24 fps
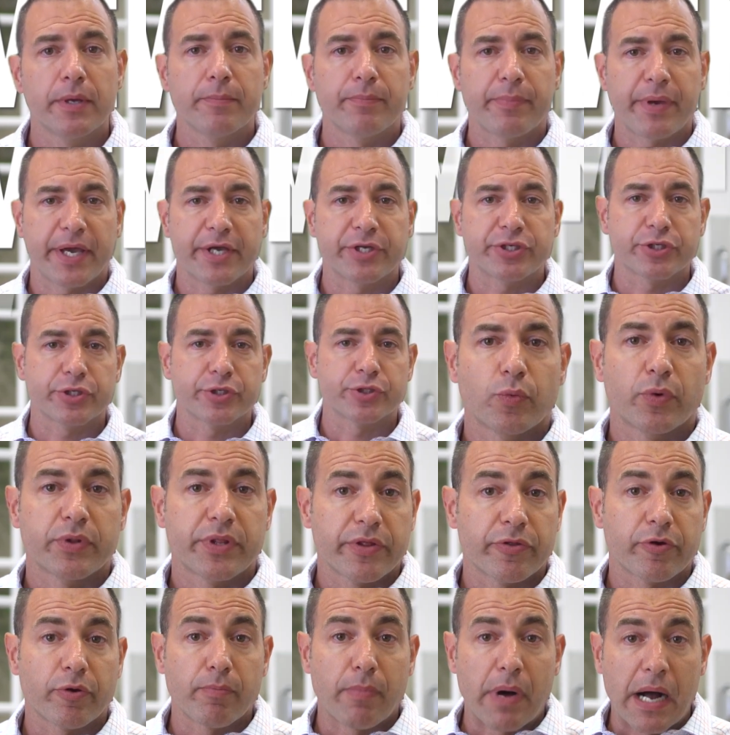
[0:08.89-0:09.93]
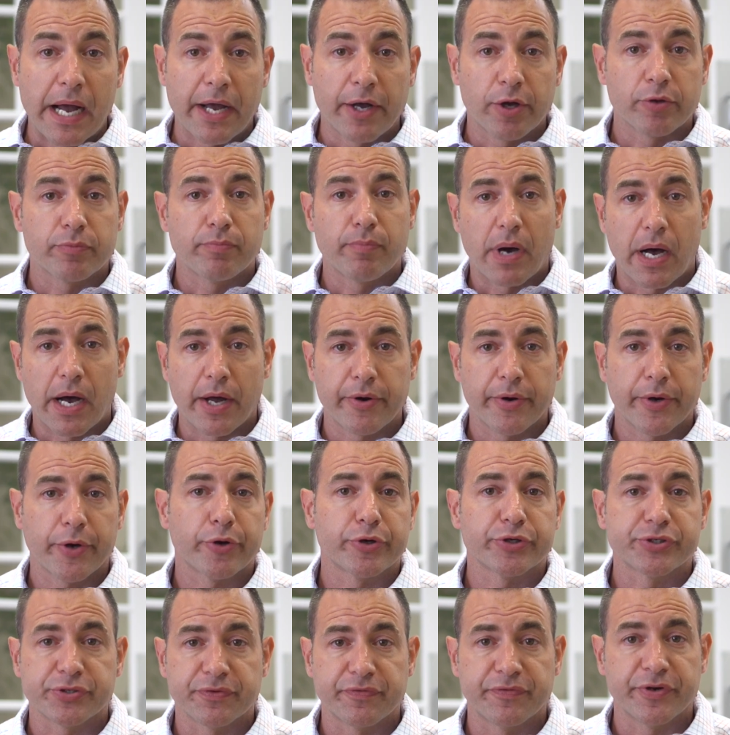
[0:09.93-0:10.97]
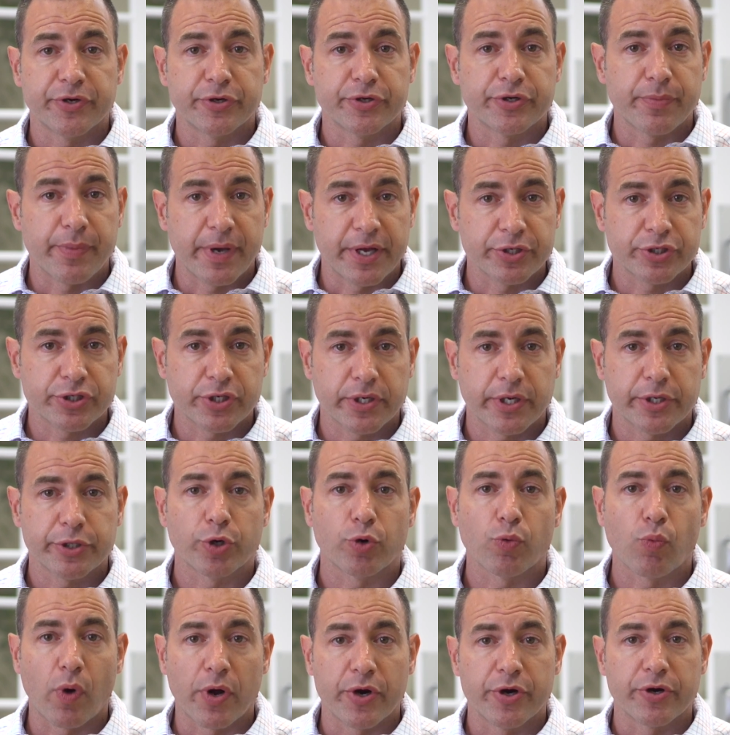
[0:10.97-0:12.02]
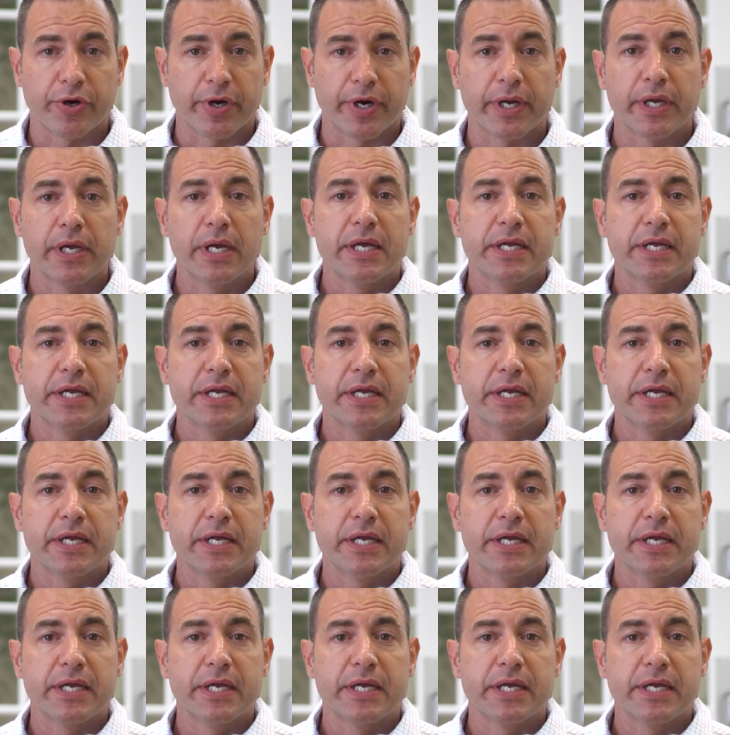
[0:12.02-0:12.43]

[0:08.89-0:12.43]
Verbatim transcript: patients with either mild, moderate, or severe dementia, and you're wondering,